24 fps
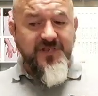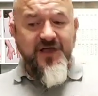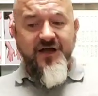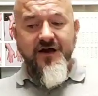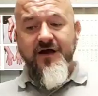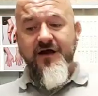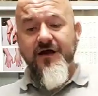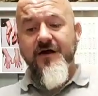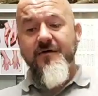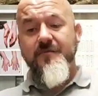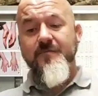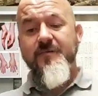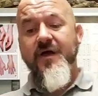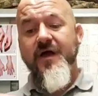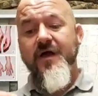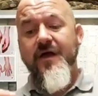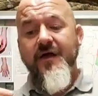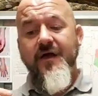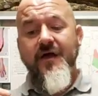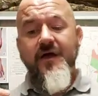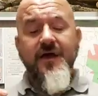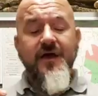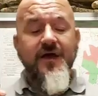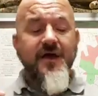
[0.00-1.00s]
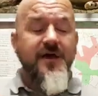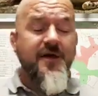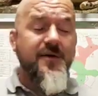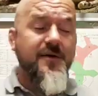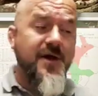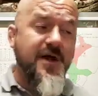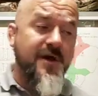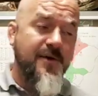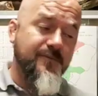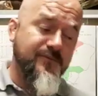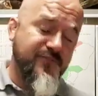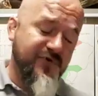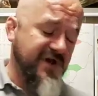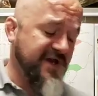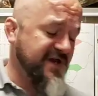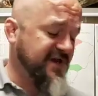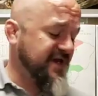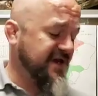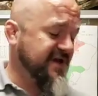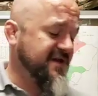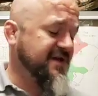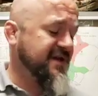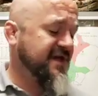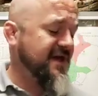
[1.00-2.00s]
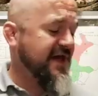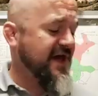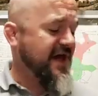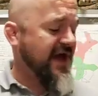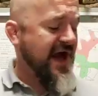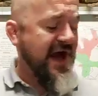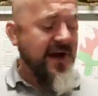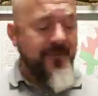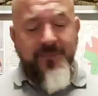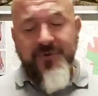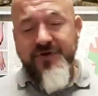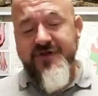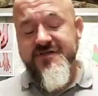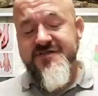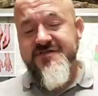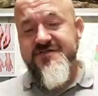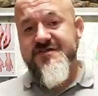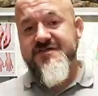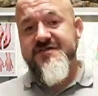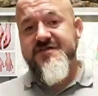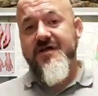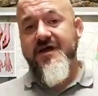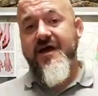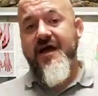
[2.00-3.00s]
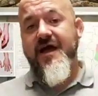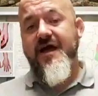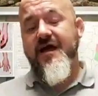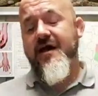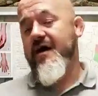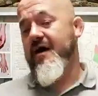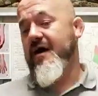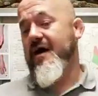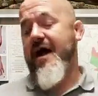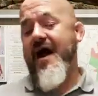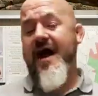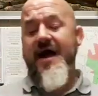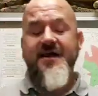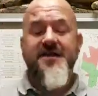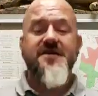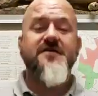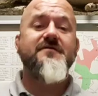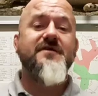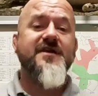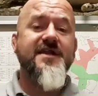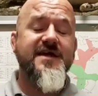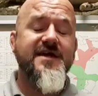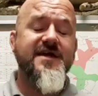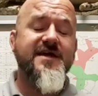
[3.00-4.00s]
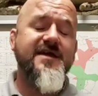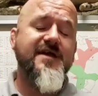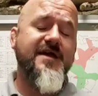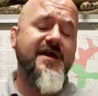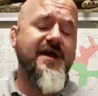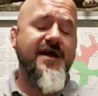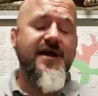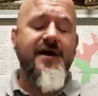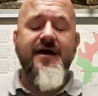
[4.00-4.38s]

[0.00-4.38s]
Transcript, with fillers: Um, breeding happens uh, annually.